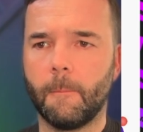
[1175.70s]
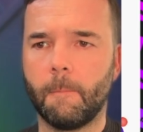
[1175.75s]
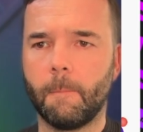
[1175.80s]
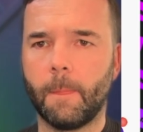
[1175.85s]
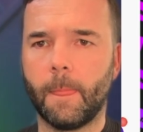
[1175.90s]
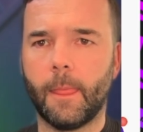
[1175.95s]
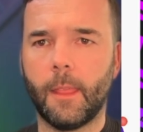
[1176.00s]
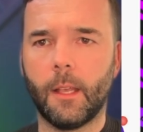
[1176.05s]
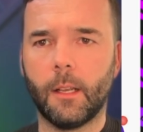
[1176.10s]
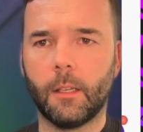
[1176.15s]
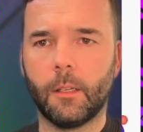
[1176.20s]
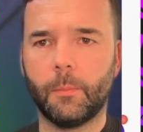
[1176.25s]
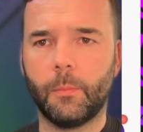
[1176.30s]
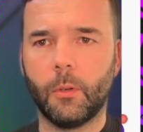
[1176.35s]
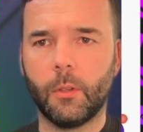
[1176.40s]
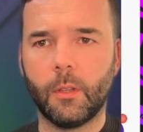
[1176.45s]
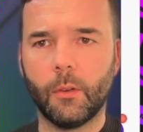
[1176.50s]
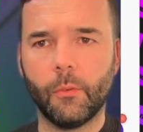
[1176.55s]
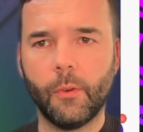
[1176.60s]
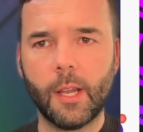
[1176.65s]
And then I'm going to
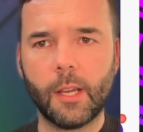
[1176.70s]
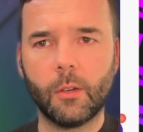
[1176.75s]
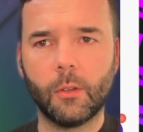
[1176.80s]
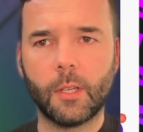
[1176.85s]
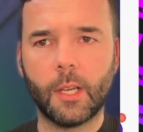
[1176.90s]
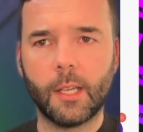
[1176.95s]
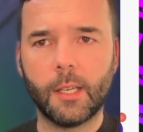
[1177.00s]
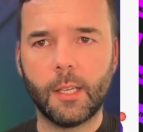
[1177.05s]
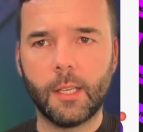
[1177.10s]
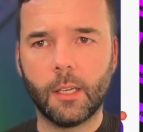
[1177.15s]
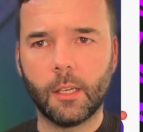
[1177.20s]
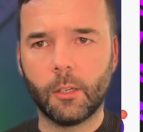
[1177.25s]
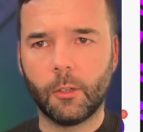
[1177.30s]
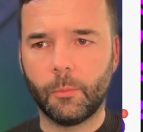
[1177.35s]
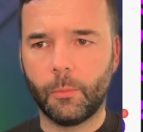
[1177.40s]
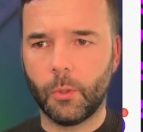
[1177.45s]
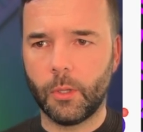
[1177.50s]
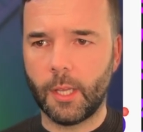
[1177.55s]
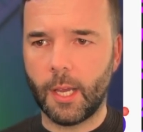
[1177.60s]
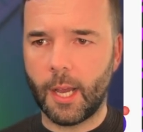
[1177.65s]
put the record ID, I'm going to
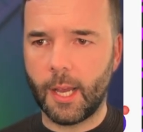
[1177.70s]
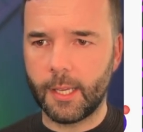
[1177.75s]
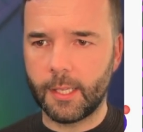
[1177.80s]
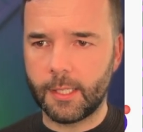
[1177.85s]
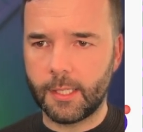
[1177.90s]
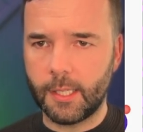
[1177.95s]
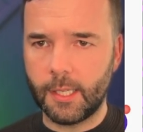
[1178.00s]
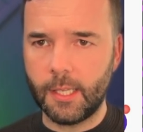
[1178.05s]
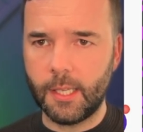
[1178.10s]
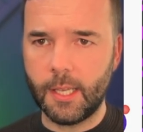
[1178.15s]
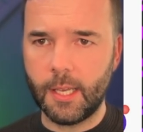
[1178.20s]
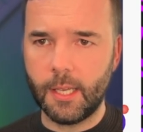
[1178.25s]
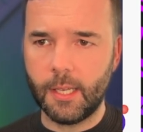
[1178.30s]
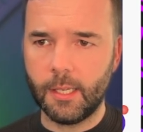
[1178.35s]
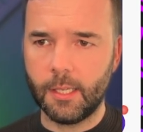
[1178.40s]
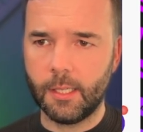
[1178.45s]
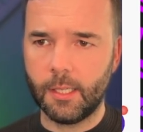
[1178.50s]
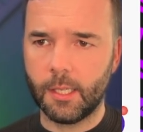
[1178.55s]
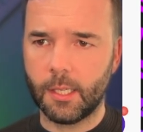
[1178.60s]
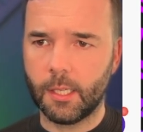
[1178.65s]
put the ID in.